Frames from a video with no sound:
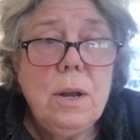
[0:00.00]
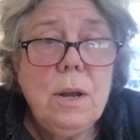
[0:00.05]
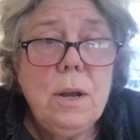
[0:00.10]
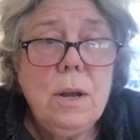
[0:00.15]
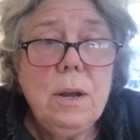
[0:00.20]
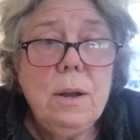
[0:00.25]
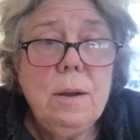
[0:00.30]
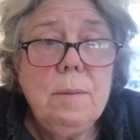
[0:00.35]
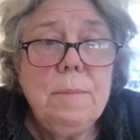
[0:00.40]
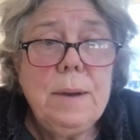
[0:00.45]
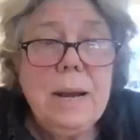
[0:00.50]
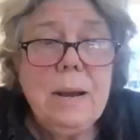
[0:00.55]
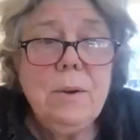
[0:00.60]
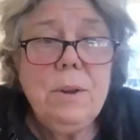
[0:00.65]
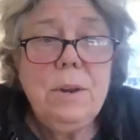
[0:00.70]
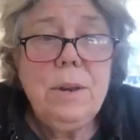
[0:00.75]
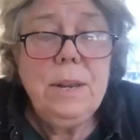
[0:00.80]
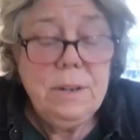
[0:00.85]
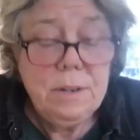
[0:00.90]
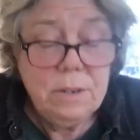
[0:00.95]
how
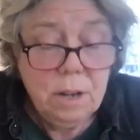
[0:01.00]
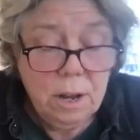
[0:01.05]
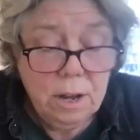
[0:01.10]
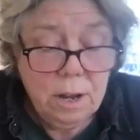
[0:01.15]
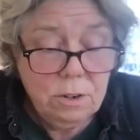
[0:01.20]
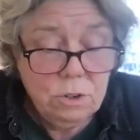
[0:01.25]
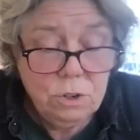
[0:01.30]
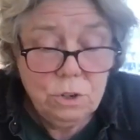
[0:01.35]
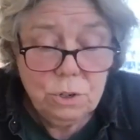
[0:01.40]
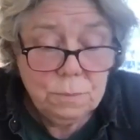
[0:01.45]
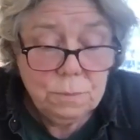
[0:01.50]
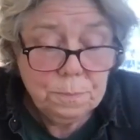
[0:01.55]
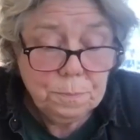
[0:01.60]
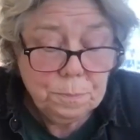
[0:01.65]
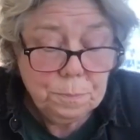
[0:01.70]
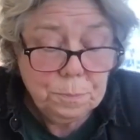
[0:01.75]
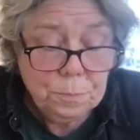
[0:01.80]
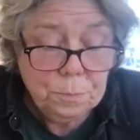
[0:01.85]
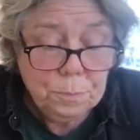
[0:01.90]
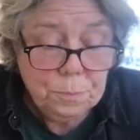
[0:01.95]
can they touch?
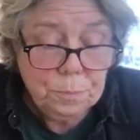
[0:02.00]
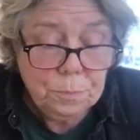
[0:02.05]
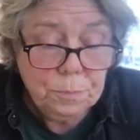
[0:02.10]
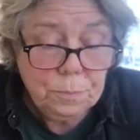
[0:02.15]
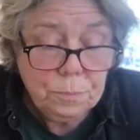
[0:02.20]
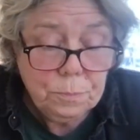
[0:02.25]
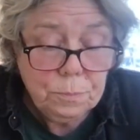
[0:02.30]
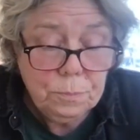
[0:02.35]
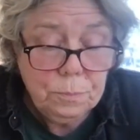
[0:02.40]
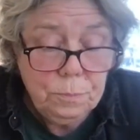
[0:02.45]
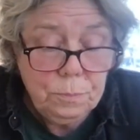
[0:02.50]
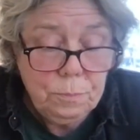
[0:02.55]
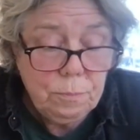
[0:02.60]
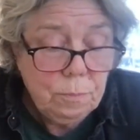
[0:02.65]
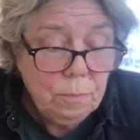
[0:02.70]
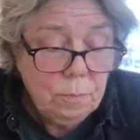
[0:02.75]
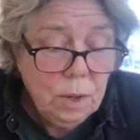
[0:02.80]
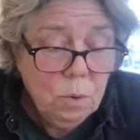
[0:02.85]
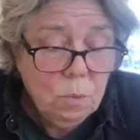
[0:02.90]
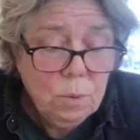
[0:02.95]

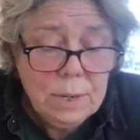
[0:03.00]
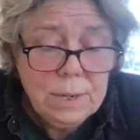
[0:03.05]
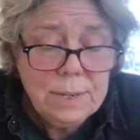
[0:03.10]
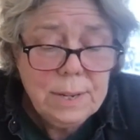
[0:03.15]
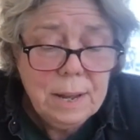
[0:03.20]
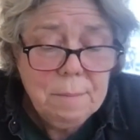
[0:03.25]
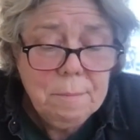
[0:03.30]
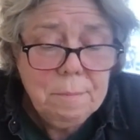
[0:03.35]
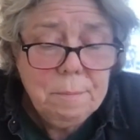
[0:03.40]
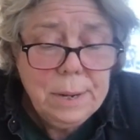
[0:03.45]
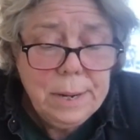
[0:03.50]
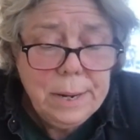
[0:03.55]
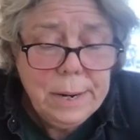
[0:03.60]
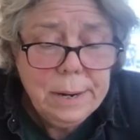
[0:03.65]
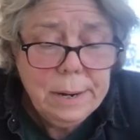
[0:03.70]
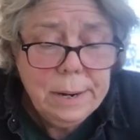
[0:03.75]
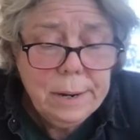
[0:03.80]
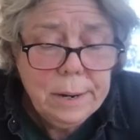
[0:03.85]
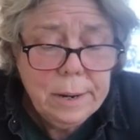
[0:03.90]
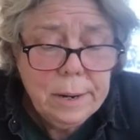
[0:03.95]
What does that
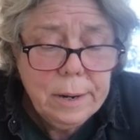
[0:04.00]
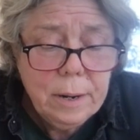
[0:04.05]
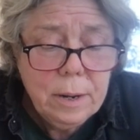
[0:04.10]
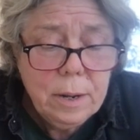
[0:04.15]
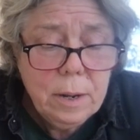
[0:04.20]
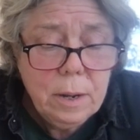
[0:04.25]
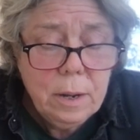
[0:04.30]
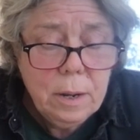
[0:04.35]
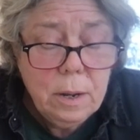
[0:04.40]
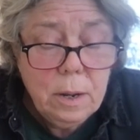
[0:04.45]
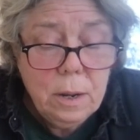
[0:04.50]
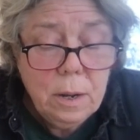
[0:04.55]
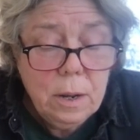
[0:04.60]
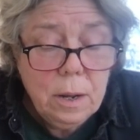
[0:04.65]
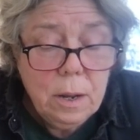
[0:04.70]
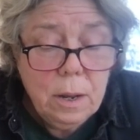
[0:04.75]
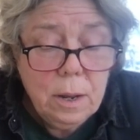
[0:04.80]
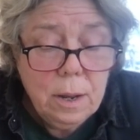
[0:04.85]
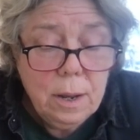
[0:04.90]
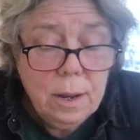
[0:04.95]
mean?
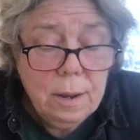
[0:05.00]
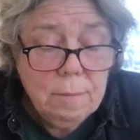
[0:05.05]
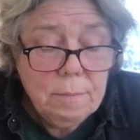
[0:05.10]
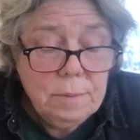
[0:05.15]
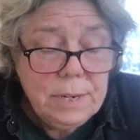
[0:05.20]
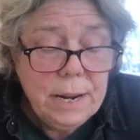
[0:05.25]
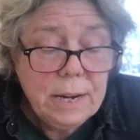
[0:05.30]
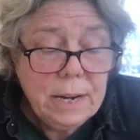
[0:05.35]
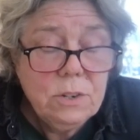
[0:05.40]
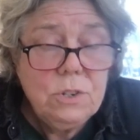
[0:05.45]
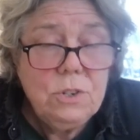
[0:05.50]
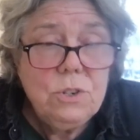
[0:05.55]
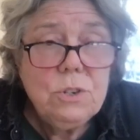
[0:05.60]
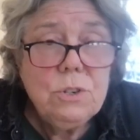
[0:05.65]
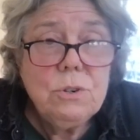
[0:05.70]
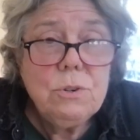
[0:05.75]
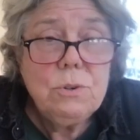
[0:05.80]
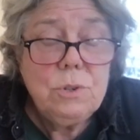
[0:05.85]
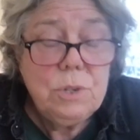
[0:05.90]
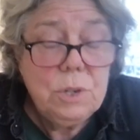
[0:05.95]

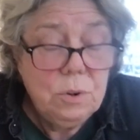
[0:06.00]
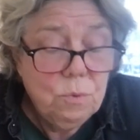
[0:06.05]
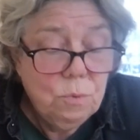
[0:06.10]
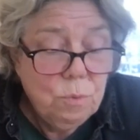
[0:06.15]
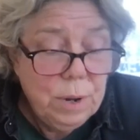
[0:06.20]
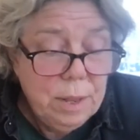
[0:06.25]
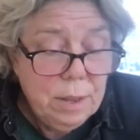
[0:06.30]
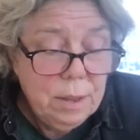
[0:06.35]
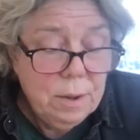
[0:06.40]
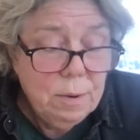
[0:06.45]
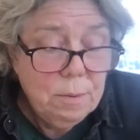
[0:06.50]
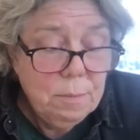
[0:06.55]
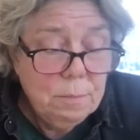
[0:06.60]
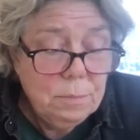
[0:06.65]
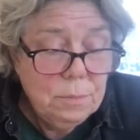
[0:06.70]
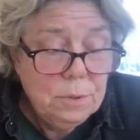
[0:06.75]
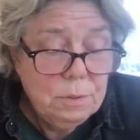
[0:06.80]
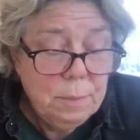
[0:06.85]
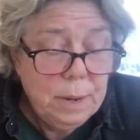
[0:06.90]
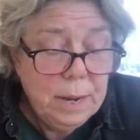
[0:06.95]
Textures and
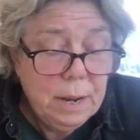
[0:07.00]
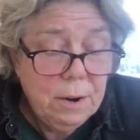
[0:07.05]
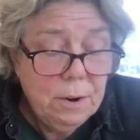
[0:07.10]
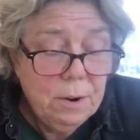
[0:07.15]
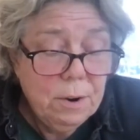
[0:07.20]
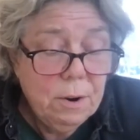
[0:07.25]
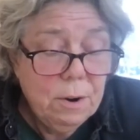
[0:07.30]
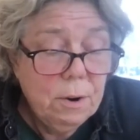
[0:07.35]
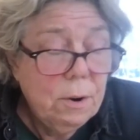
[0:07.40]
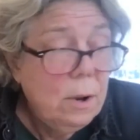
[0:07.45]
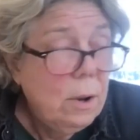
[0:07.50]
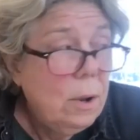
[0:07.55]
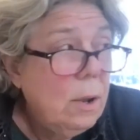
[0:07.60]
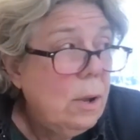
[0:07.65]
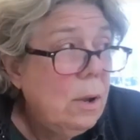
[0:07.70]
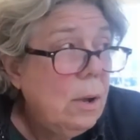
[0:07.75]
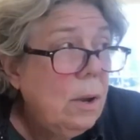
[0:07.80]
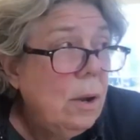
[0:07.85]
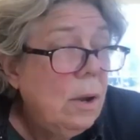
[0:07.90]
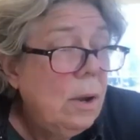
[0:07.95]
rhythms matter.
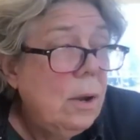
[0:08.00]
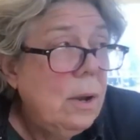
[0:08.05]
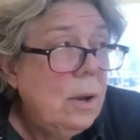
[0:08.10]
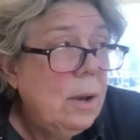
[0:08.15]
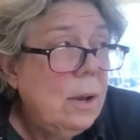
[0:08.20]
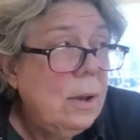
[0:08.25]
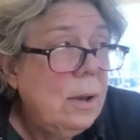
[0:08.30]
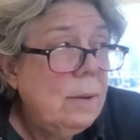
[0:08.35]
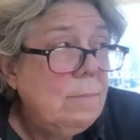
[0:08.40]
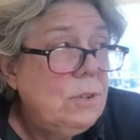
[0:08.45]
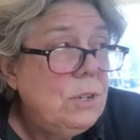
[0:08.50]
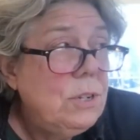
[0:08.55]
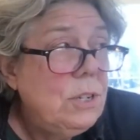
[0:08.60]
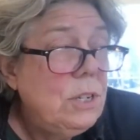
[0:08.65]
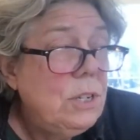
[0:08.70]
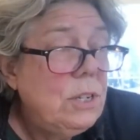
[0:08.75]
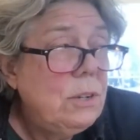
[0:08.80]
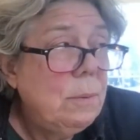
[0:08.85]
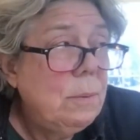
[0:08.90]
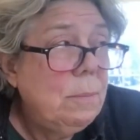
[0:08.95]

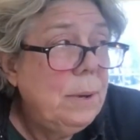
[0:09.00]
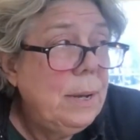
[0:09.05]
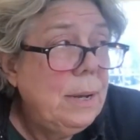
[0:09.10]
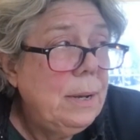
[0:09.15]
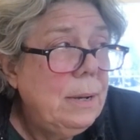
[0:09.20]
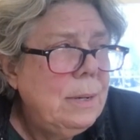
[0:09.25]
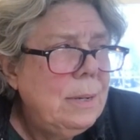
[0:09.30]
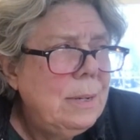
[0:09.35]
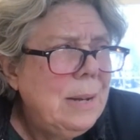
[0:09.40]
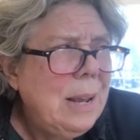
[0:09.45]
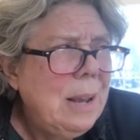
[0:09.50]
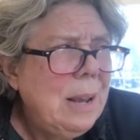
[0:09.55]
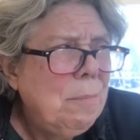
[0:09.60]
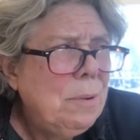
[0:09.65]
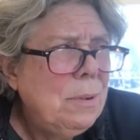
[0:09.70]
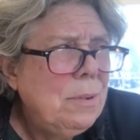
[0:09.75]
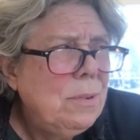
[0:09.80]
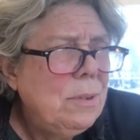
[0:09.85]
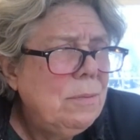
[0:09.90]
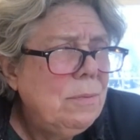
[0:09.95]
Just some
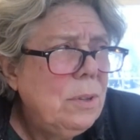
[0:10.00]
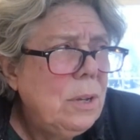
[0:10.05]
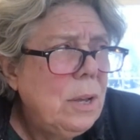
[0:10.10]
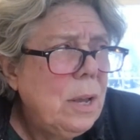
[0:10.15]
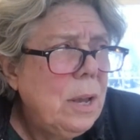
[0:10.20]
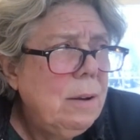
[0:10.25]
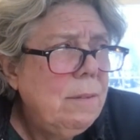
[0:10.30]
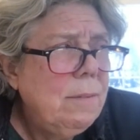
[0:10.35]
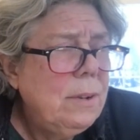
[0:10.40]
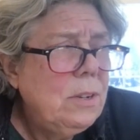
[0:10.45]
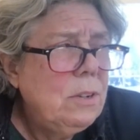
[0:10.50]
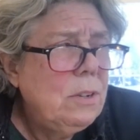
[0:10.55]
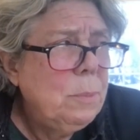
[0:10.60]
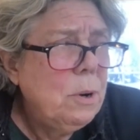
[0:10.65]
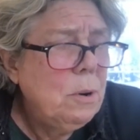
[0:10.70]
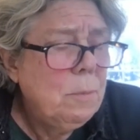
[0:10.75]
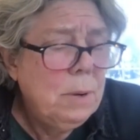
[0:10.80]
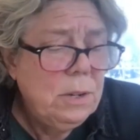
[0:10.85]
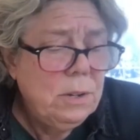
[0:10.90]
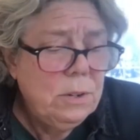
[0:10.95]
examples of the kind of
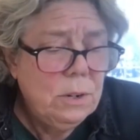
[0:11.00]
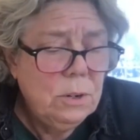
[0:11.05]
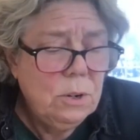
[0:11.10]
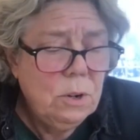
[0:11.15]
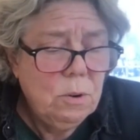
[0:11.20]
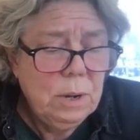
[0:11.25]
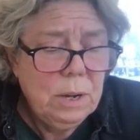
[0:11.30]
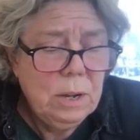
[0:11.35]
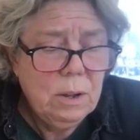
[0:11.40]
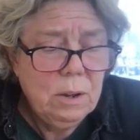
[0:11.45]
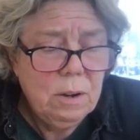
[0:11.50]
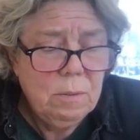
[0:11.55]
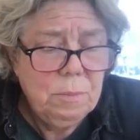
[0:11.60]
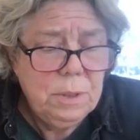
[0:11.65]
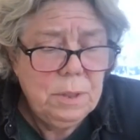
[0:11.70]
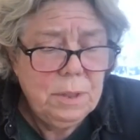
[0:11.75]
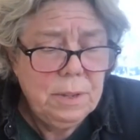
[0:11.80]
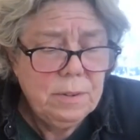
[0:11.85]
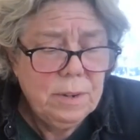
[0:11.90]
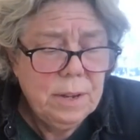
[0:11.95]
experiments that are going on
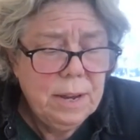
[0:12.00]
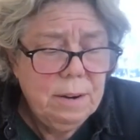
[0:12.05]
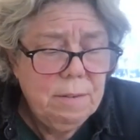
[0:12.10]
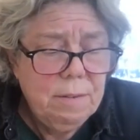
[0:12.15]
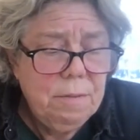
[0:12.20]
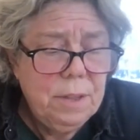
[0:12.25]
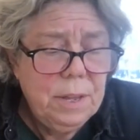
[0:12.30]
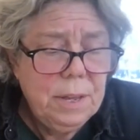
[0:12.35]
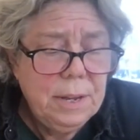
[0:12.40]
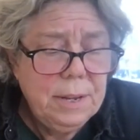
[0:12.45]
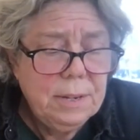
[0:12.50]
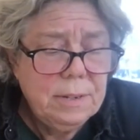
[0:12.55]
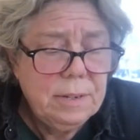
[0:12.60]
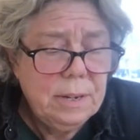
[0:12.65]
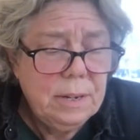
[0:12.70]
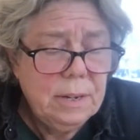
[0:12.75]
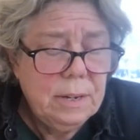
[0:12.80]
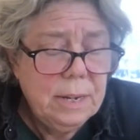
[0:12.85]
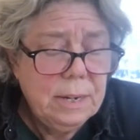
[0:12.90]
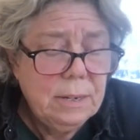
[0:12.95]
with this kind of thing is
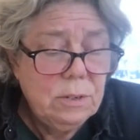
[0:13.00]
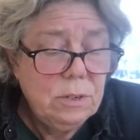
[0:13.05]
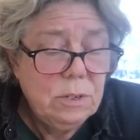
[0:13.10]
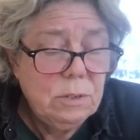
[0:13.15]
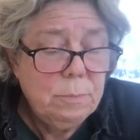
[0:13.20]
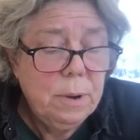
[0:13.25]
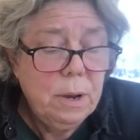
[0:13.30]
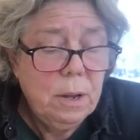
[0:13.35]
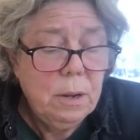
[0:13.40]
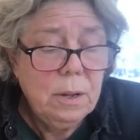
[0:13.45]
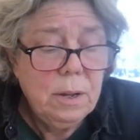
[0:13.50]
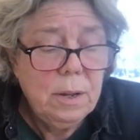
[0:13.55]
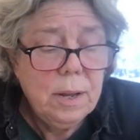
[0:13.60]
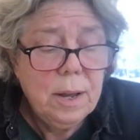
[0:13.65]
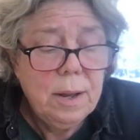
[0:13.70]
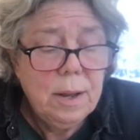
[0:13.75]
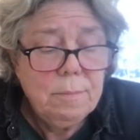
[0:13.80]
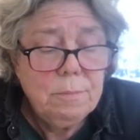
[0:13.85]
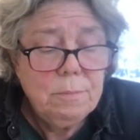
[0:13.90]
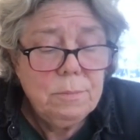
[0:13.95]
Alexis Paula
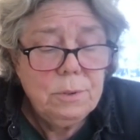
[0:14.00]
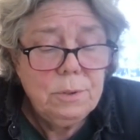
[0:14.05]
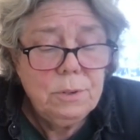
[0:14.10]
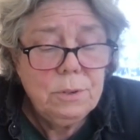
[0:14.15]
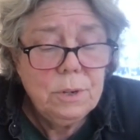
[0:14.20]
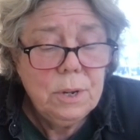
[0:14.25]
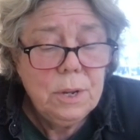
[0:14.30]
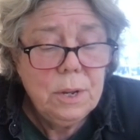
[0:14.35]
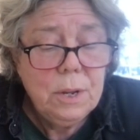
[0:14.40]
Gumbs